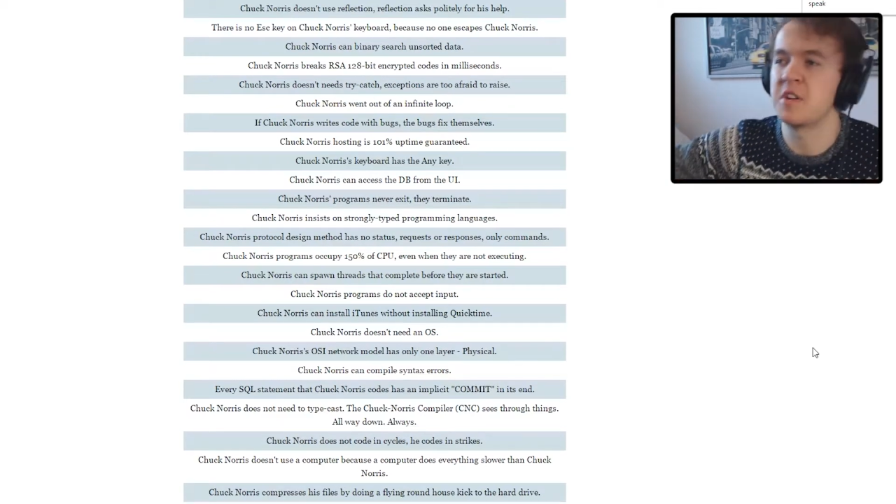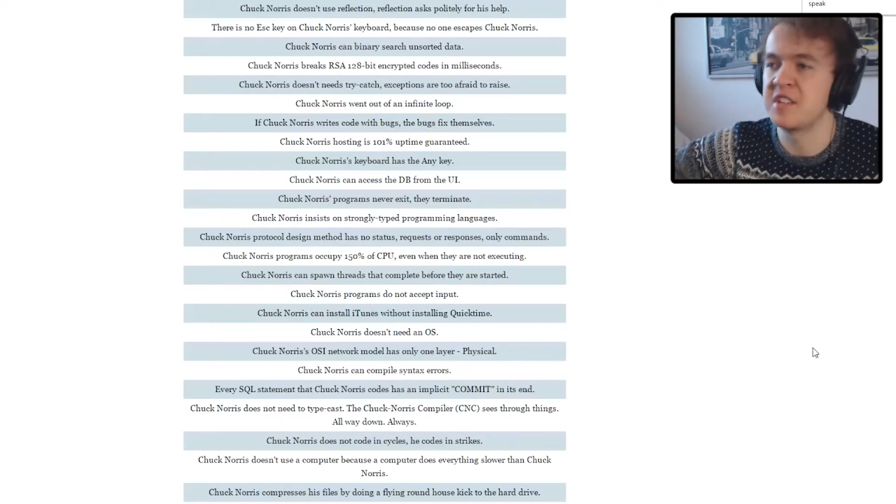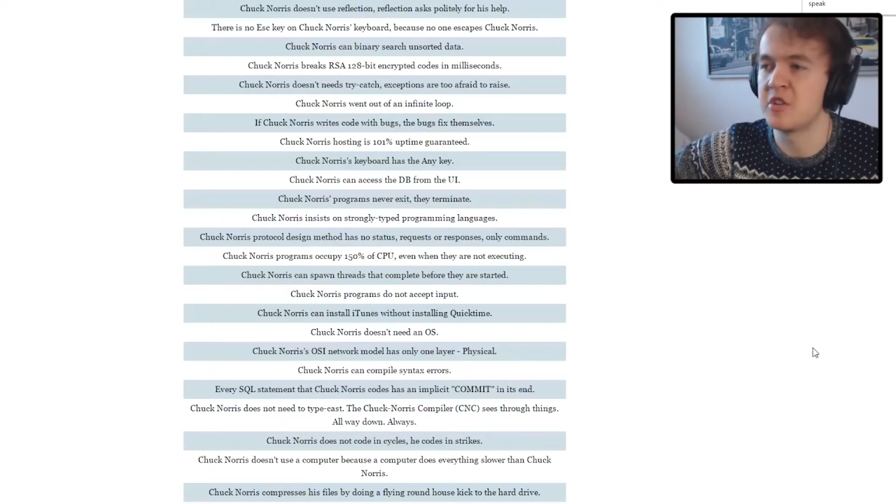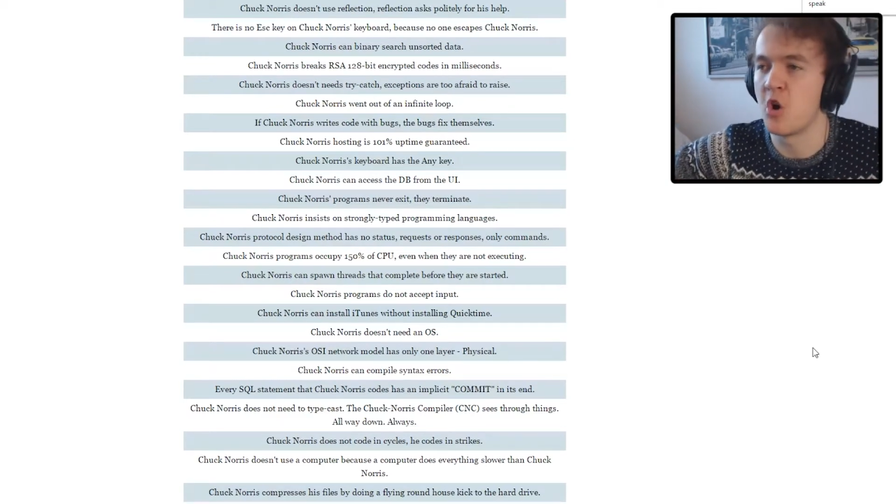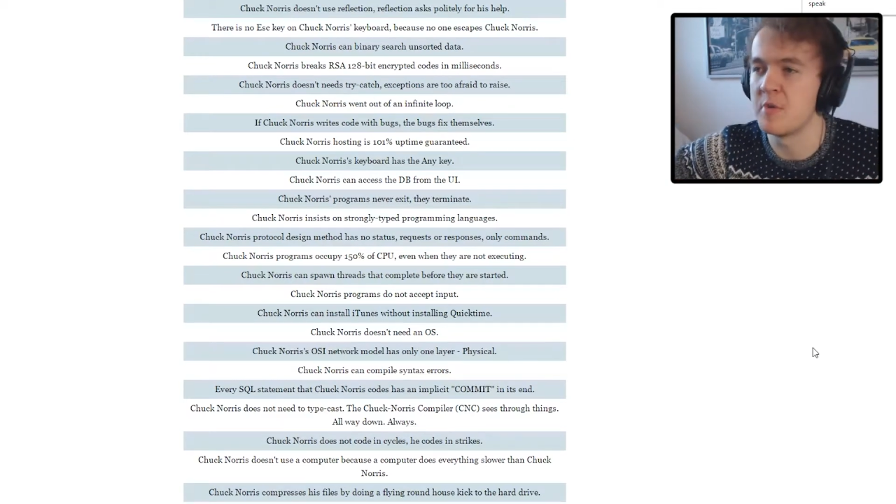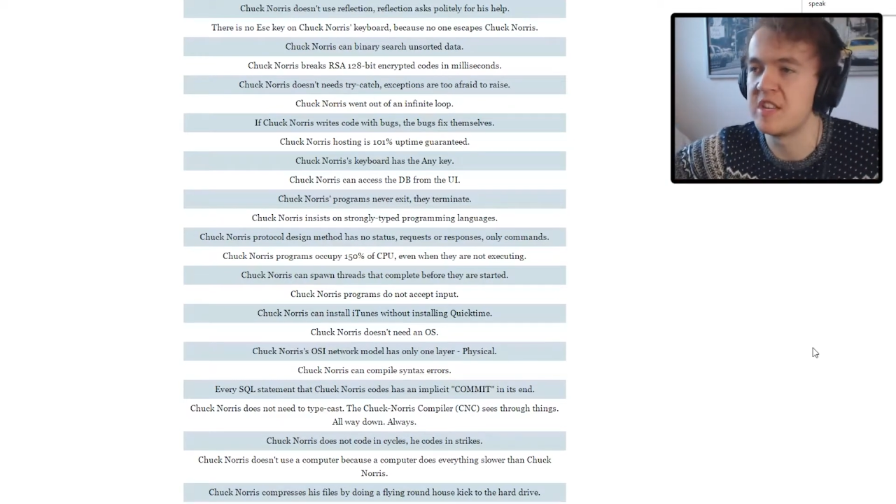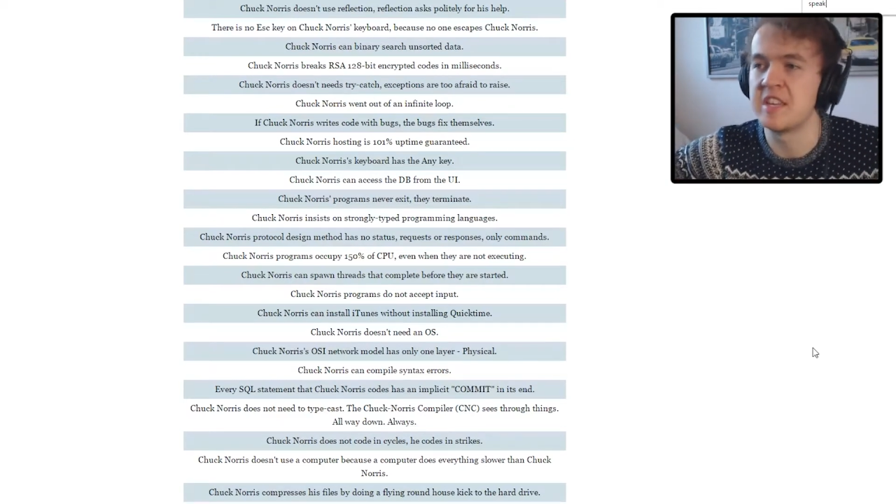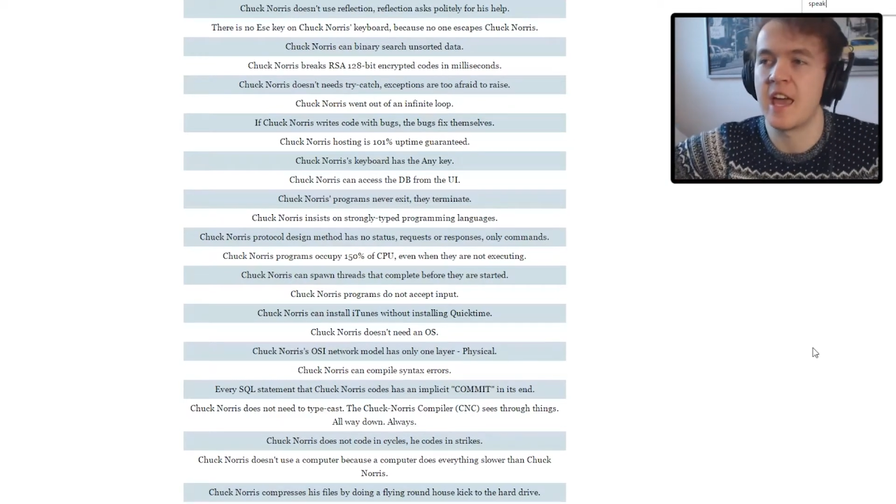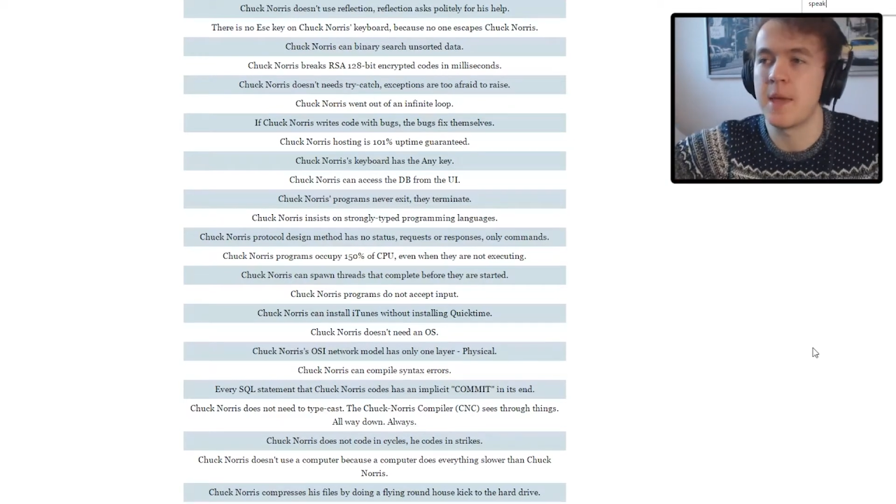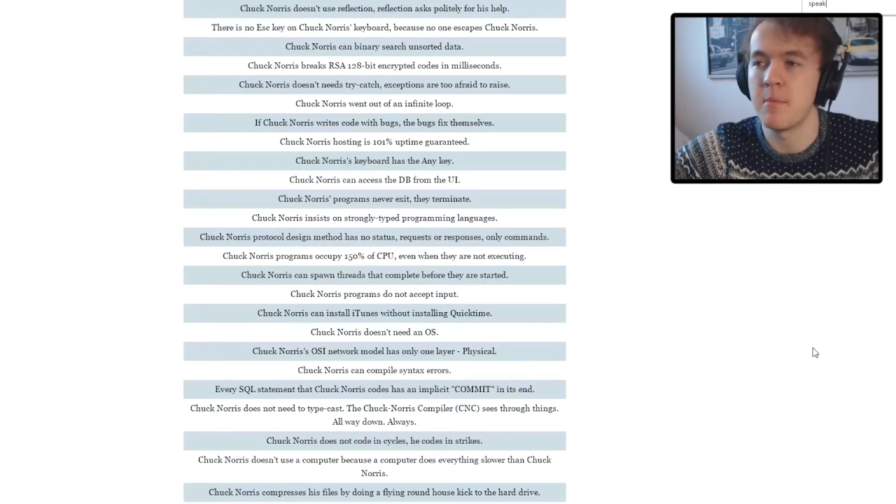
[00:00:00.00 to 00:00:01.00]
witty
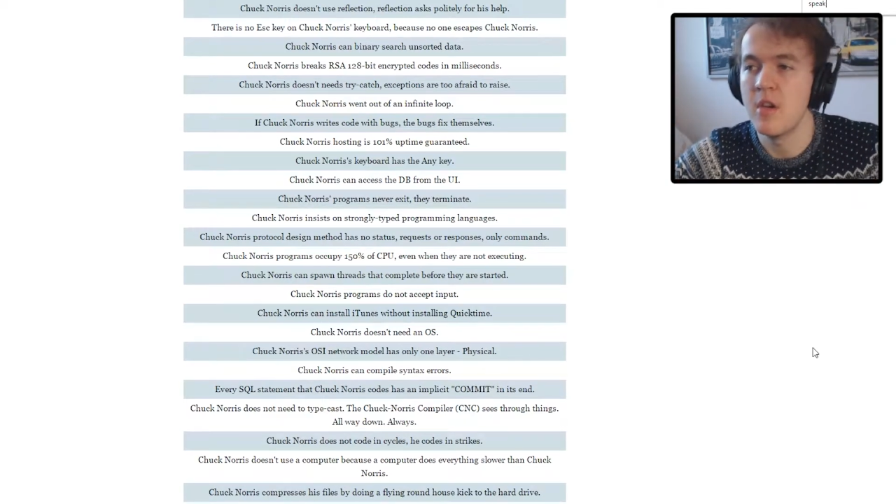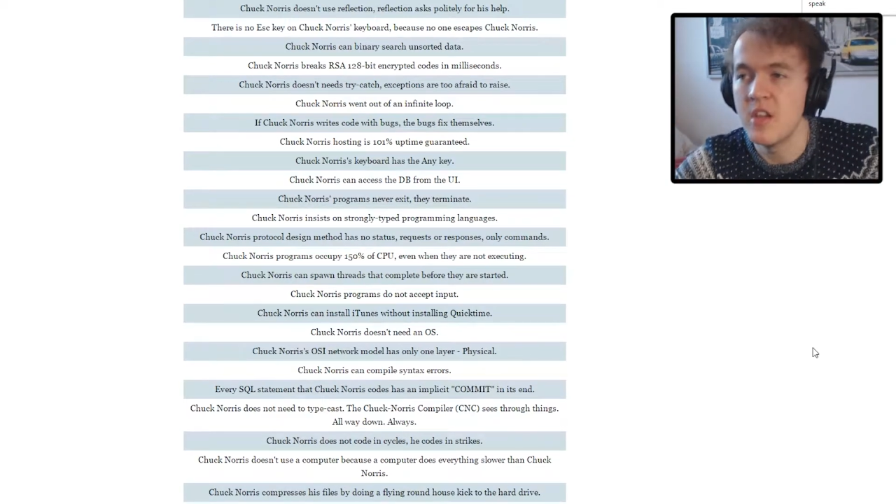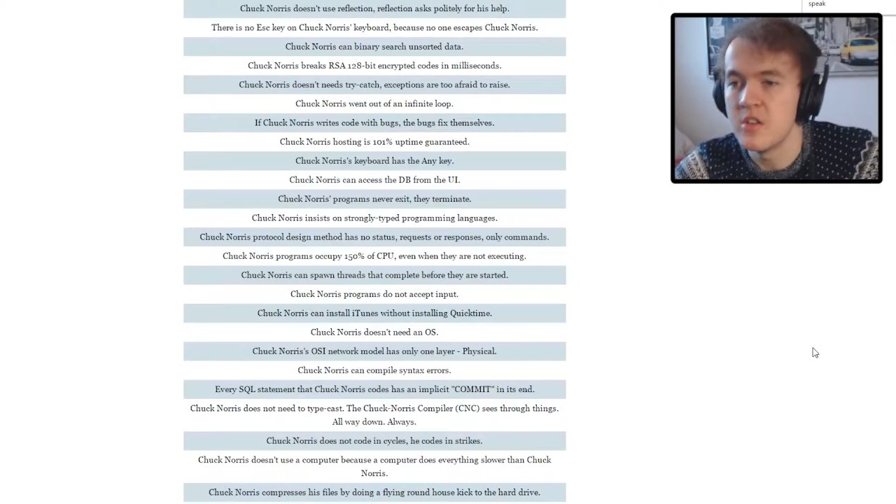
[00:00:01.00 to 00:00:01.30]
comedy game.